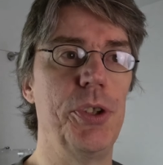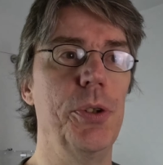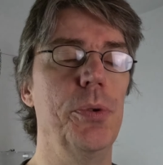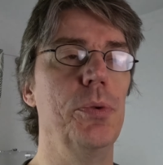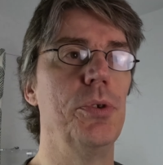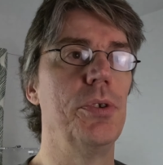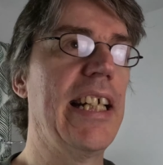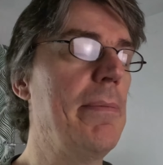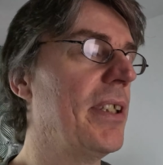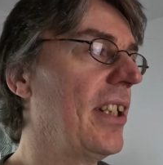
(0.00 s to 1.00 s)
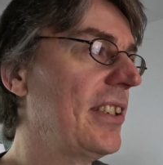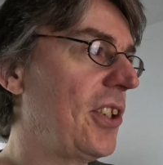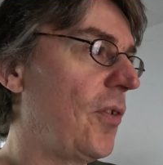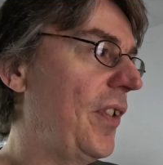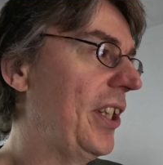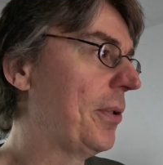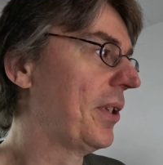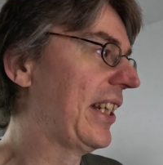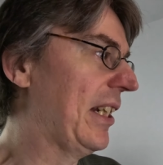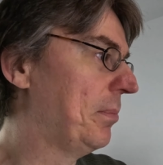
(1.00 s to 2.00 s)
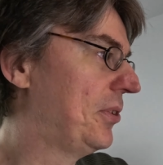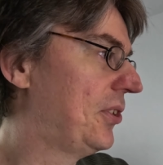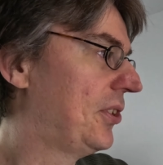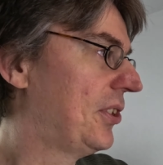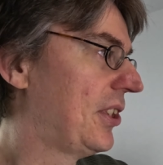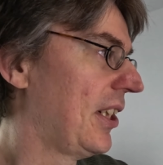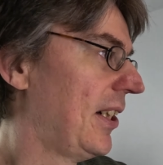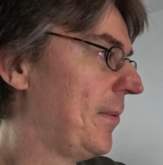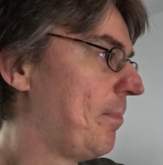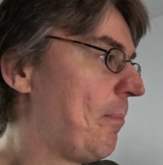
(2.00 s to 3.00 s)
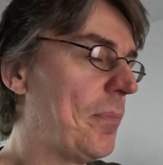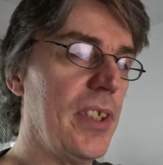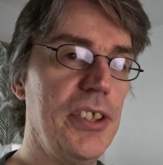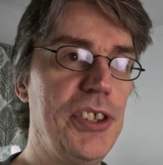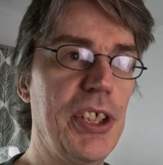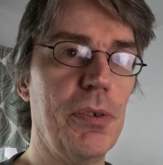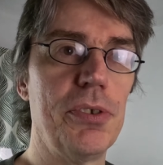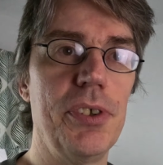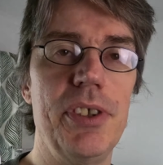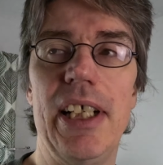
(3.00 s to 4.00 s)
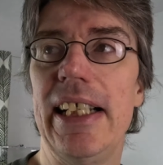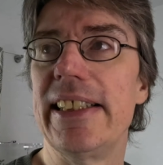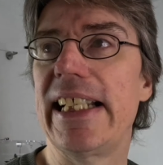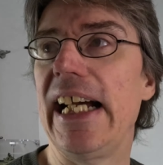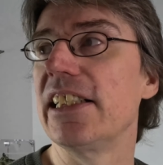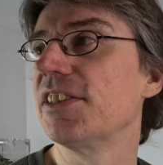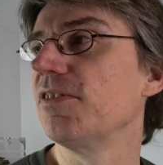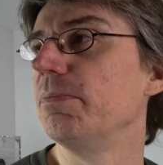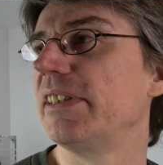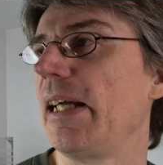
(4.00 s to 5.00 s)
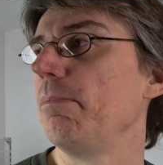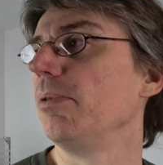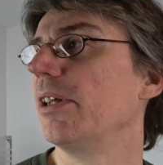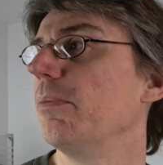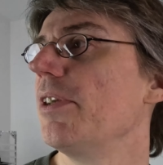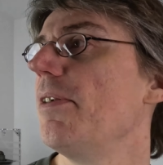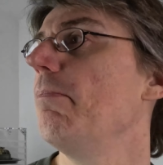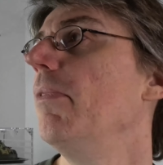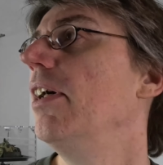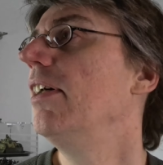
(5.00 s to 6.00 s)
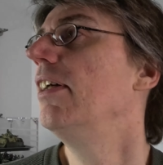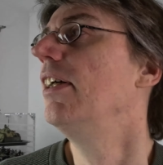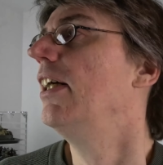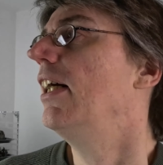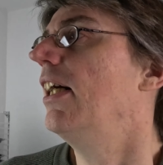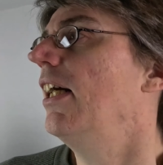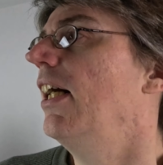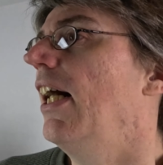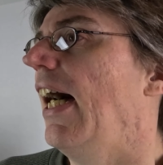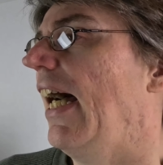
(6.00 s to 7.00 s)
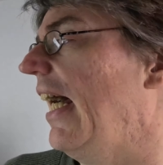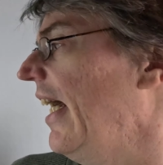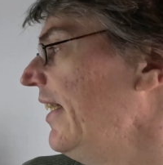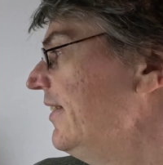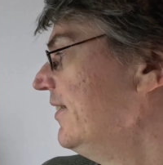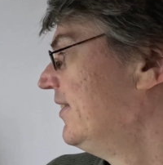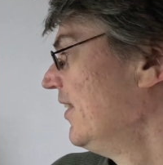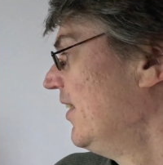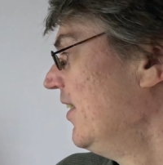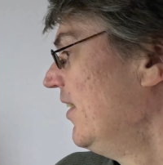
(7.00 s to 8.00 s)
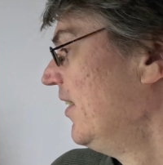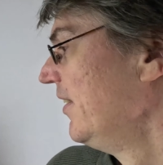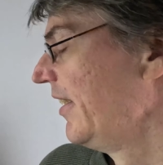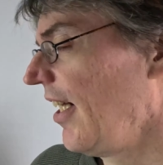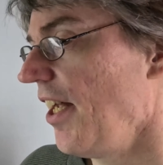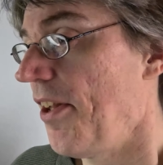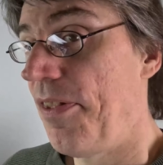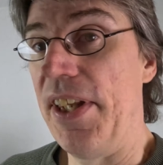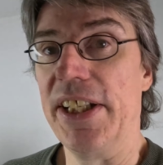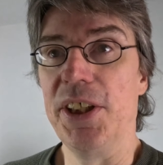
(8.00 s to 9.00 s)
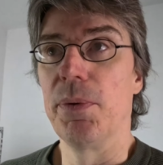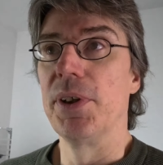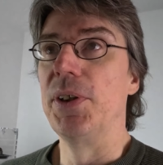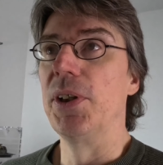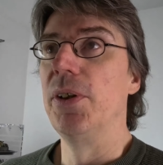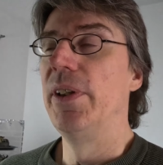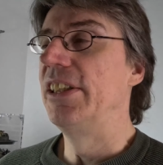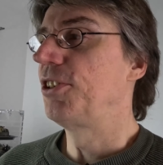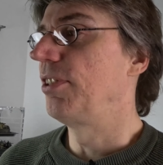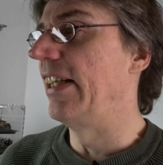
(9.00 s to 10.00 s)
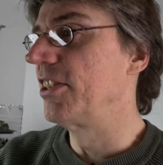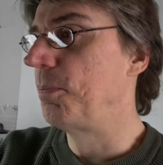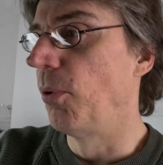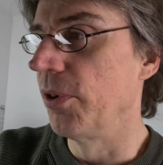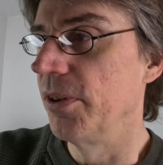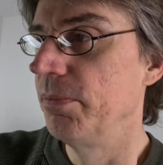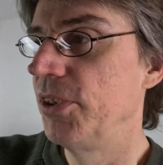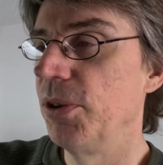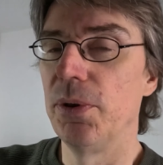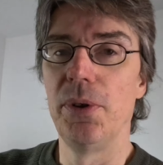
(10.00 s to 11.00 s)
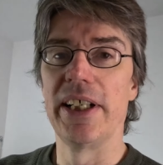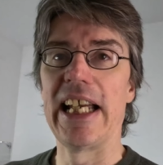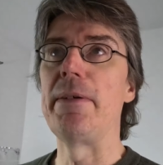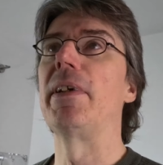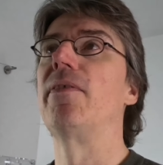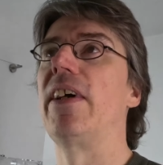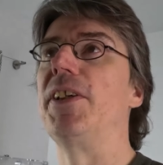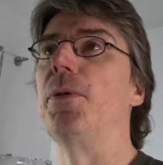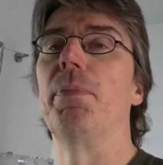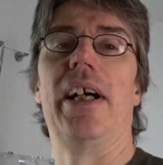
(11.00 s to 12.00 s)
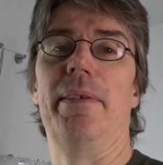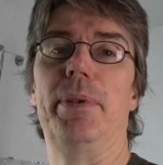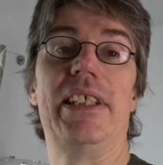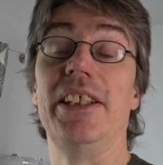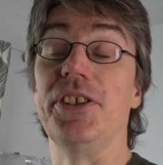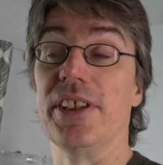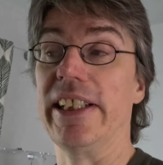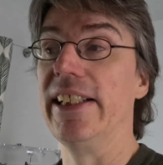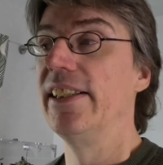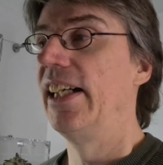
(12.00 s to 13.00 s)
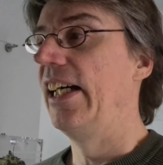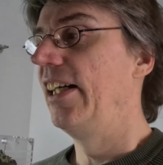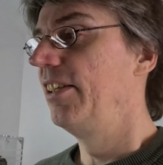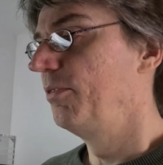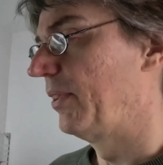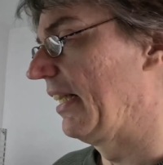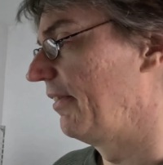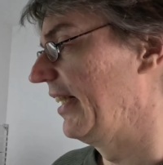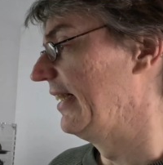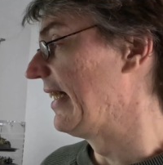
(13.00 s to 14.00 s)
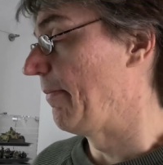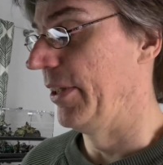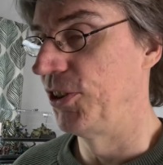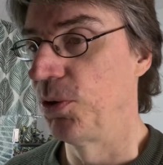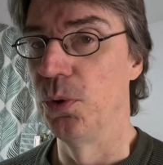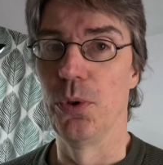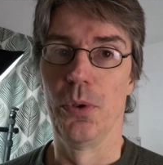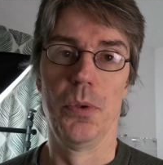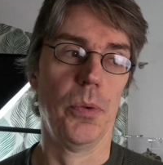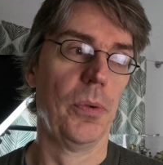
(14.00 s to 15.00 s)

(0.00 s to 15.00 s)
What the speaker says: to keep the dust off it. You want to keep children and cats from tampering with them. And the other thing you want to do is transport them to a gaming venue, perhaps potentially, without getting damaged or